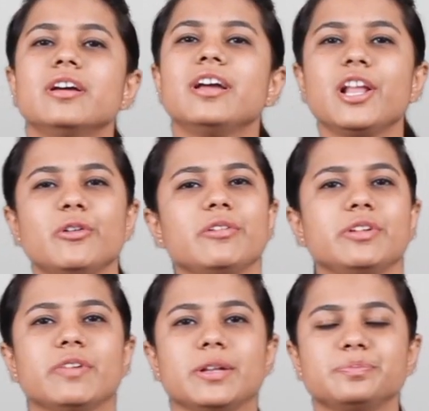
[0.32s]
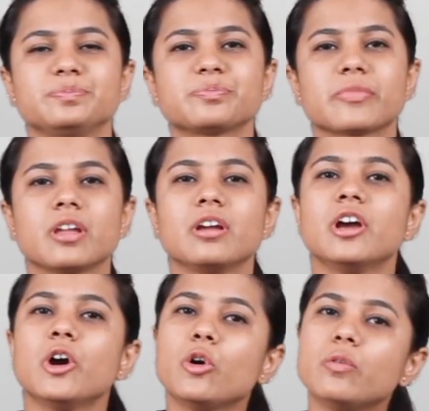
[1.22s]
Hello everyone.
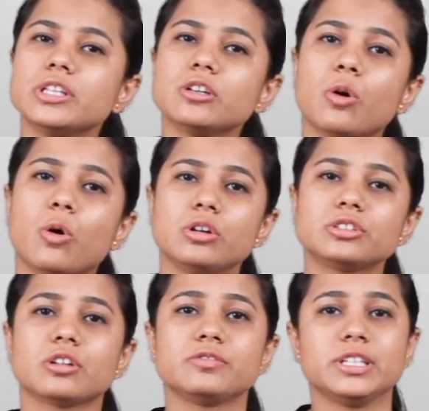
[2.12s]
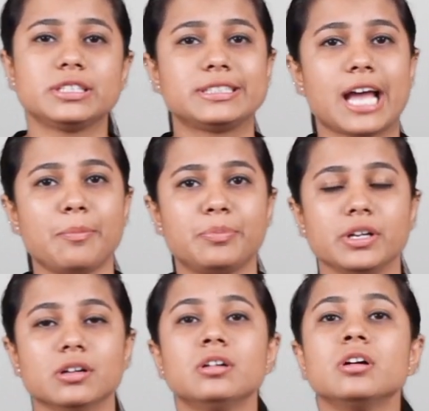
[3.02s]
Over the course of this
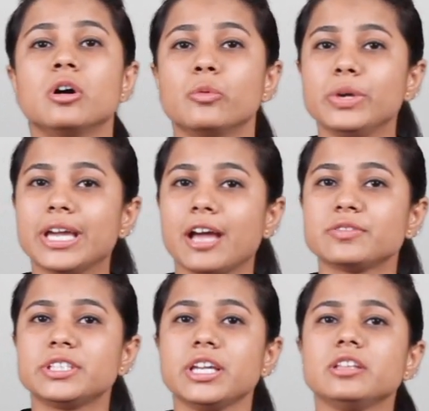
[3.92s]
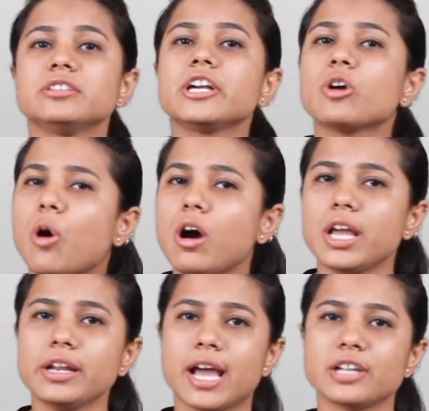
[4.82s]
chapter, we have seen that all
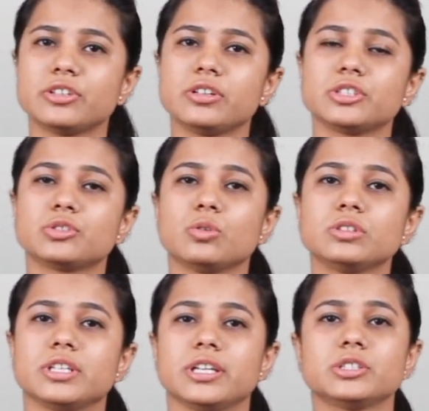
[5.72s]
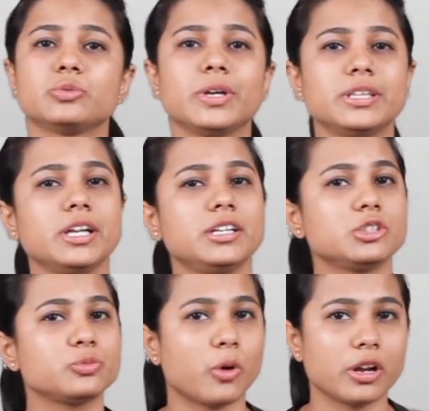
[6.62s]
our natural resources, whether it
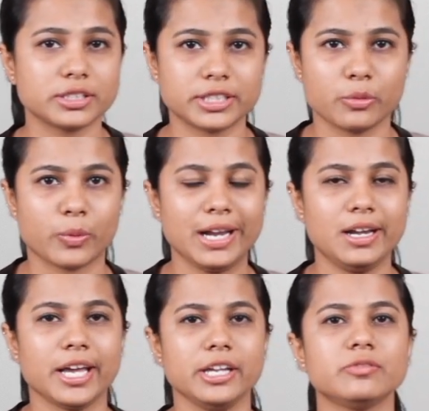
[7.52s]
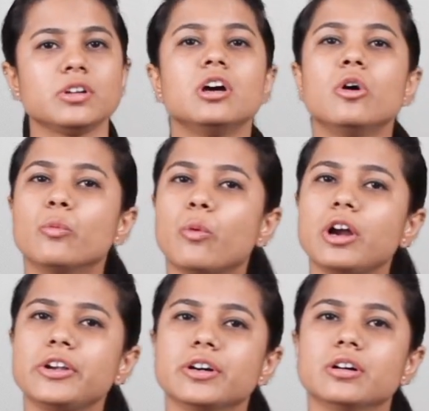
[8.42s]
is forest and wildlife,
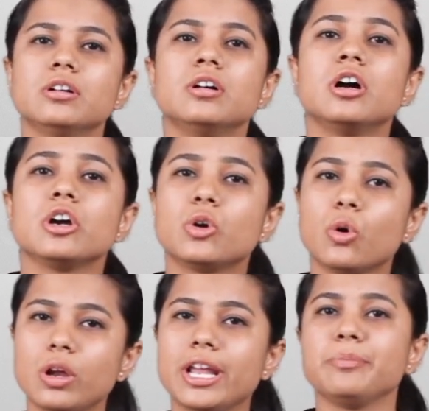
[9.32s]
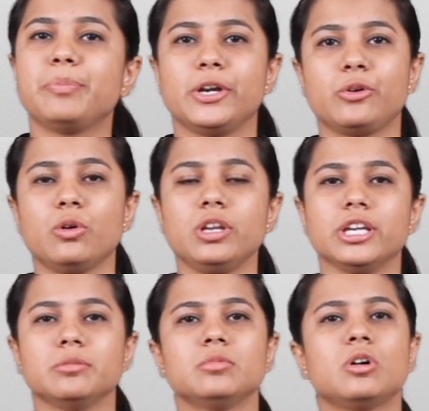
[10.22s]
water, coal and
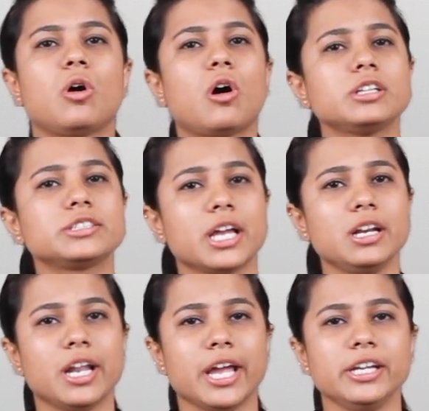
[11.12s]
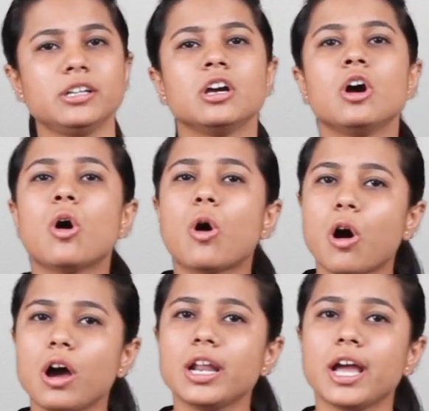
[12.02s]
petroleum, or sunlight,
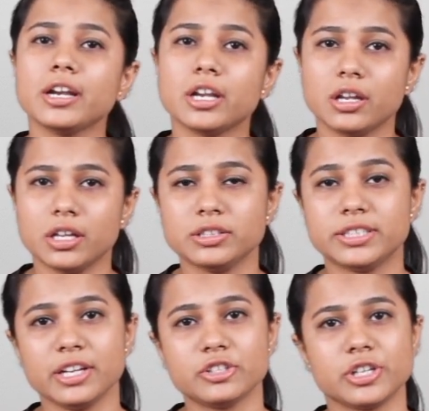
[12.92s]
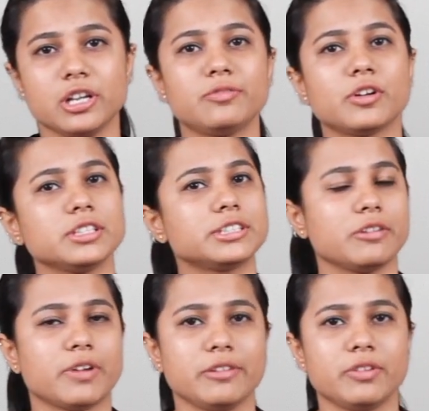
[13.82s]
all are essential for the
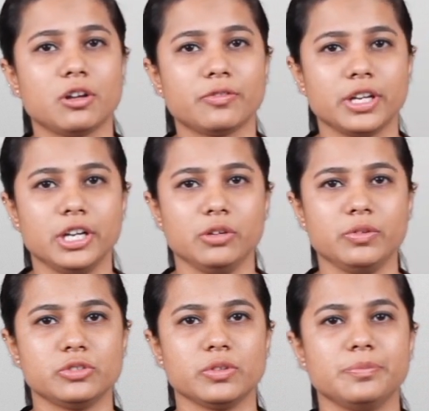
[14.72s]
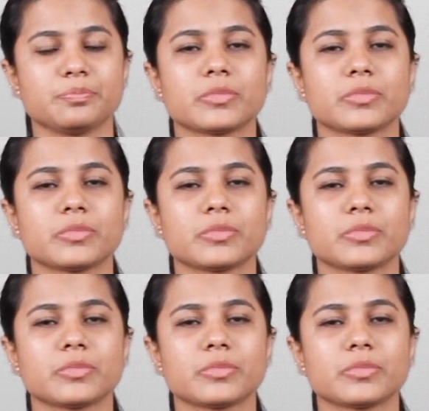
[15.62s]
survival of an individual.